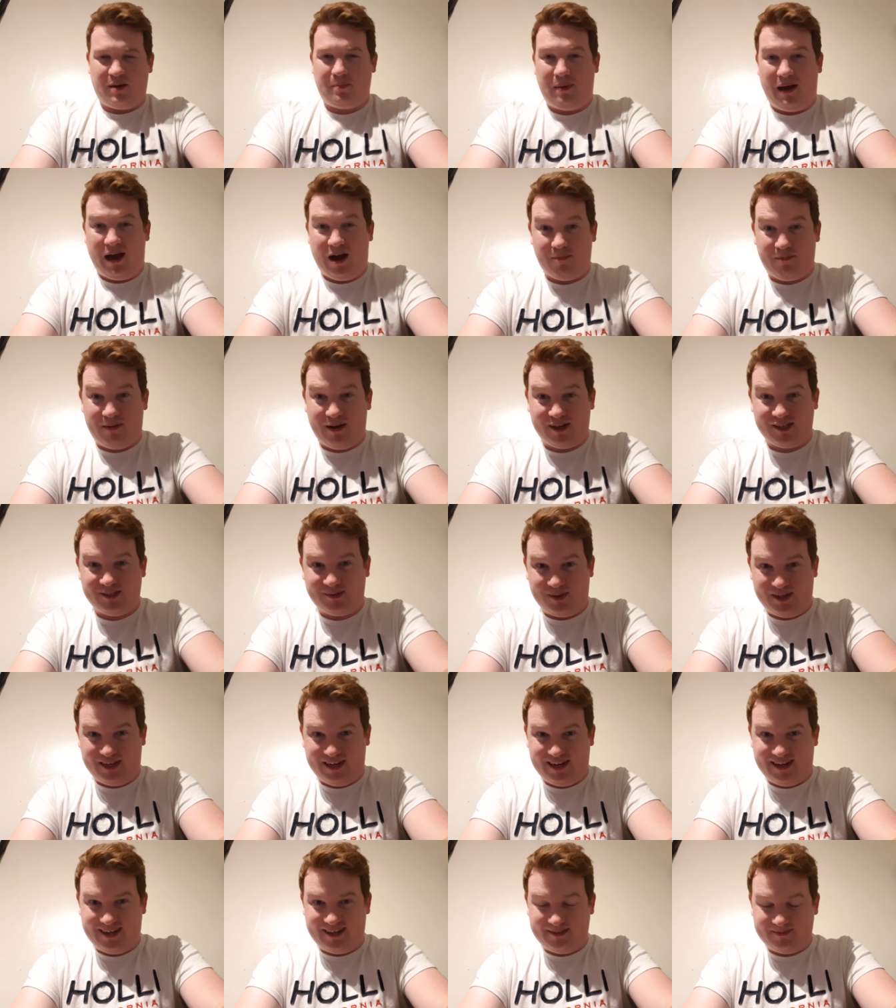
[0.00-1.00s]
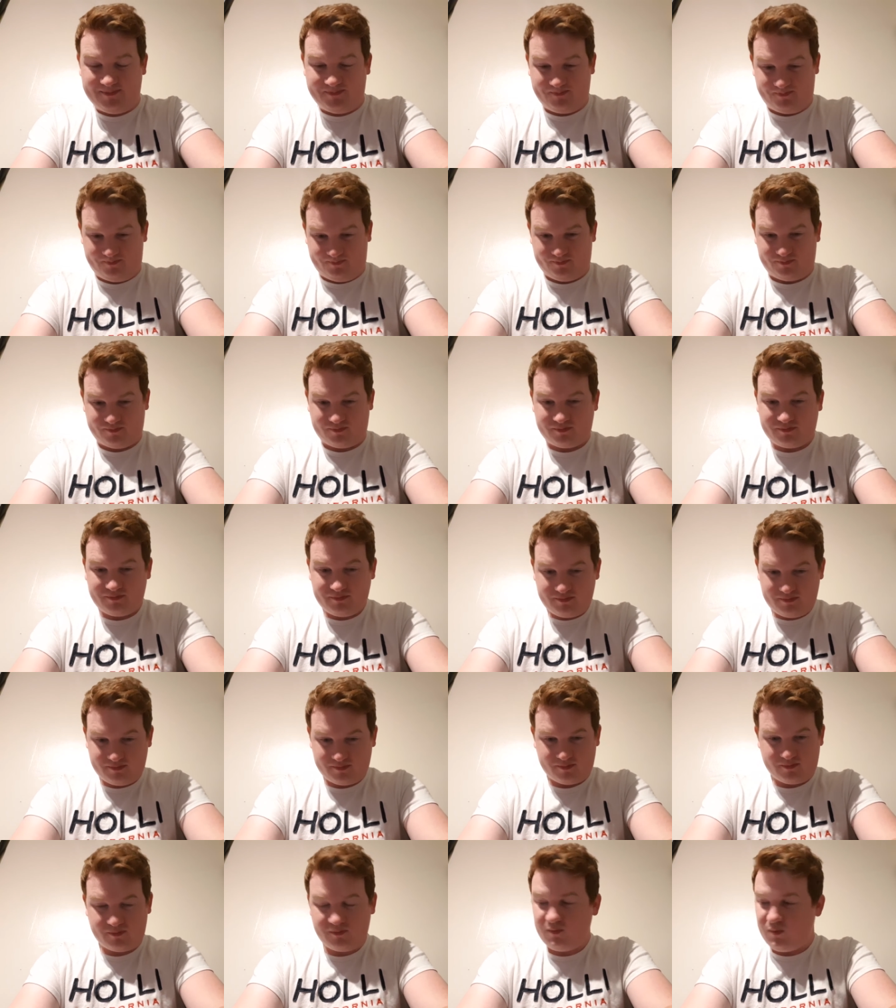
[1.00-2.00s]
To Power Pals, we did it.
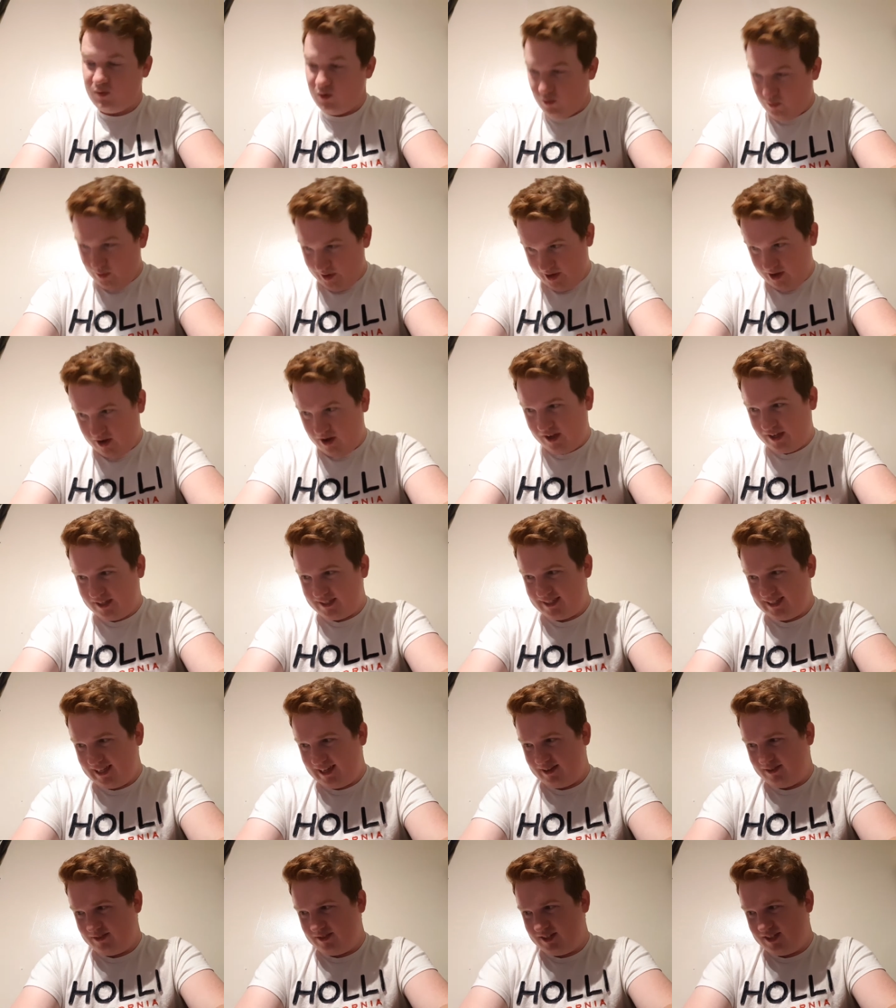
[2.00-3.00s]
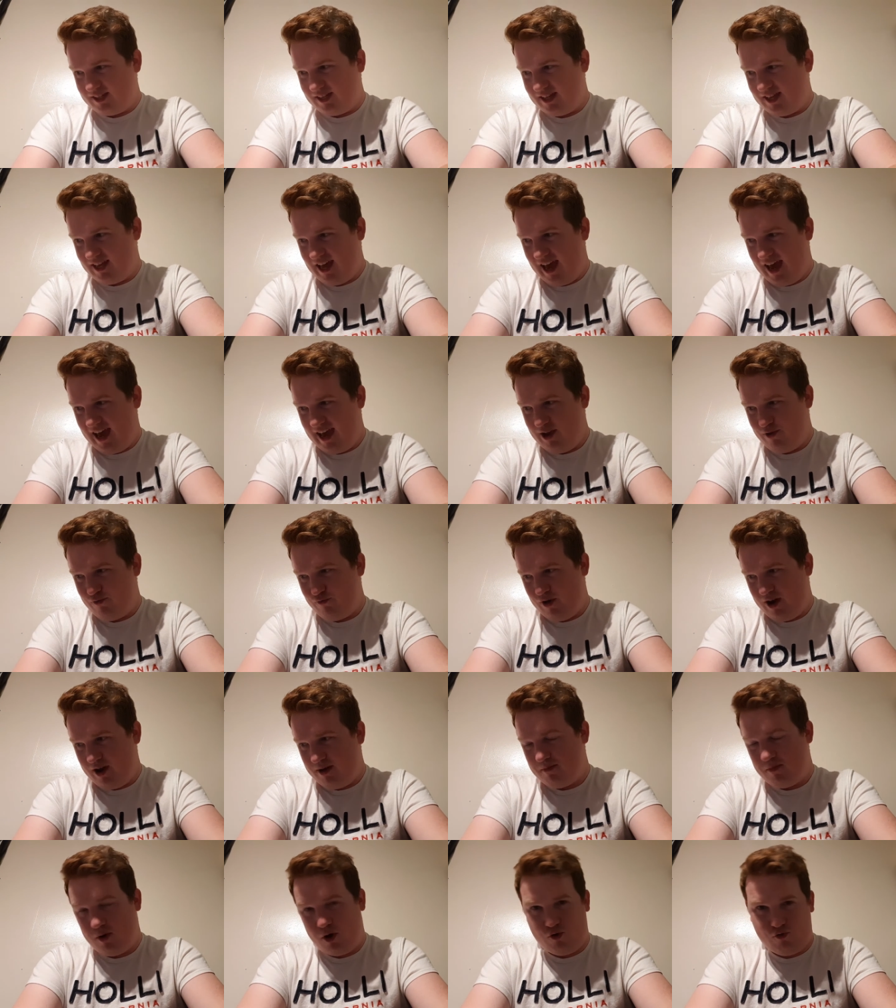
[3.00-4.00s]
We got ourselves a
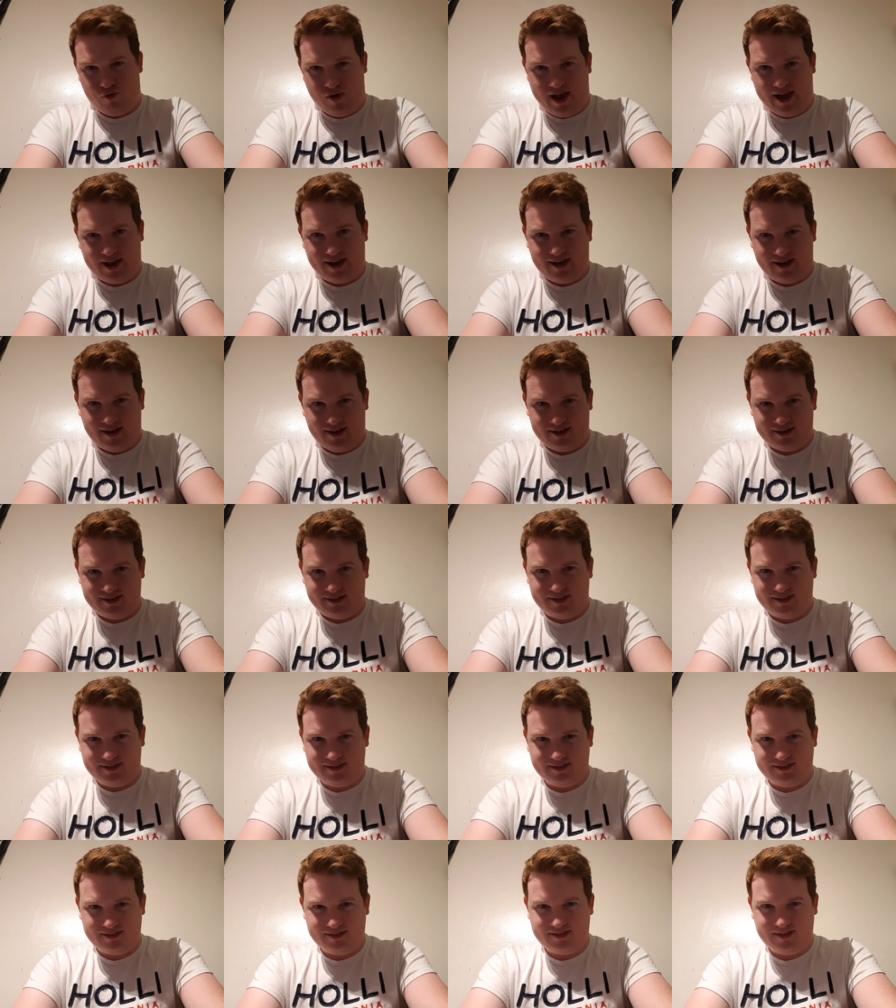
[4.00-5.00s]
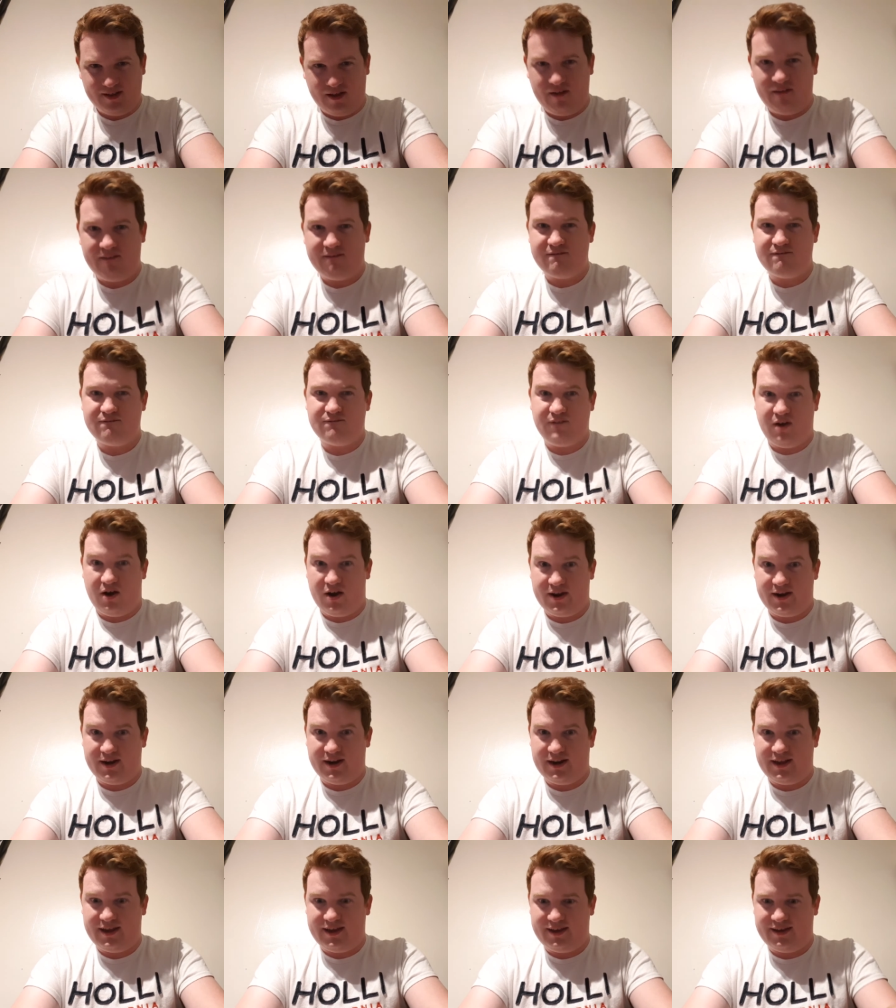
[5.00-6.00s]
Rainbow Rare card.
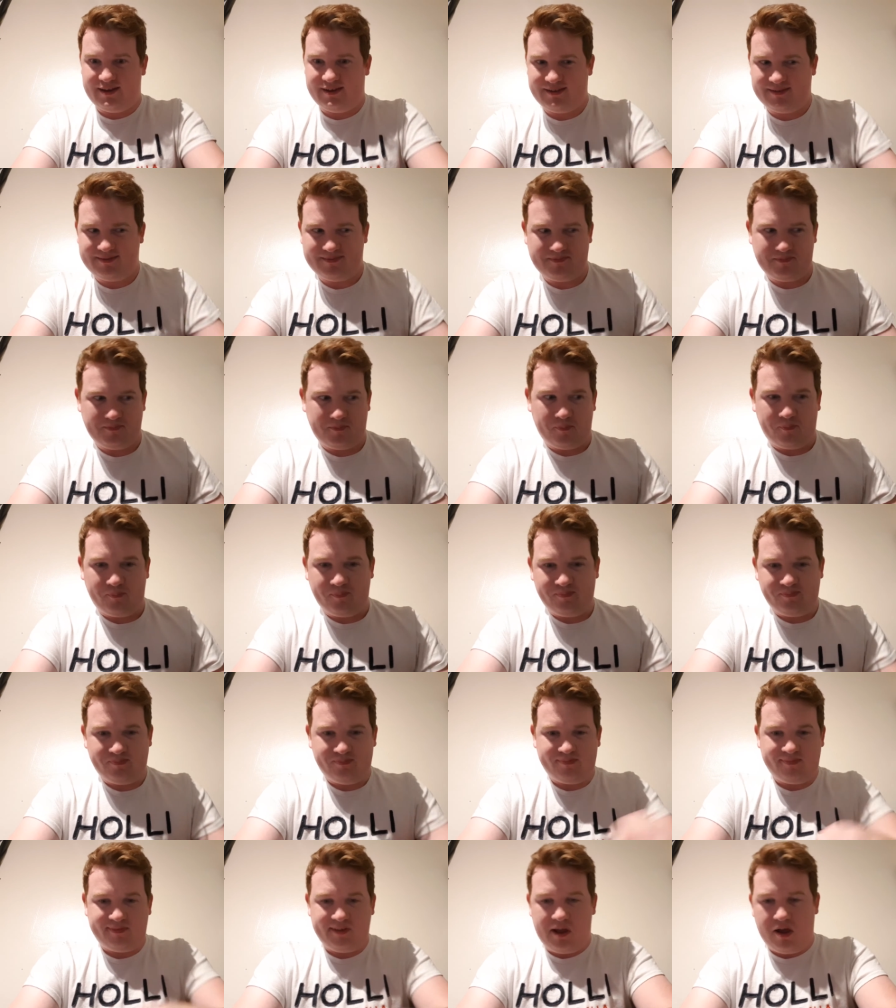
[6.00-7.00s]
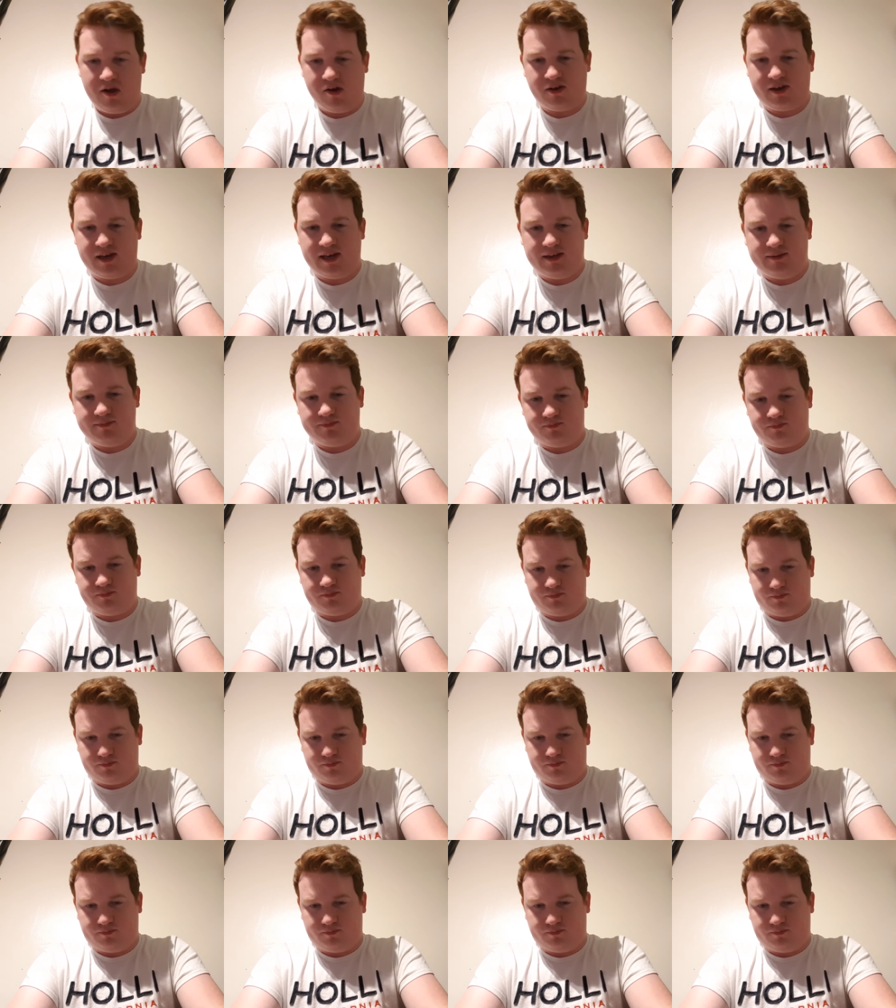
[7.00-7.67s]
Finally. Okay.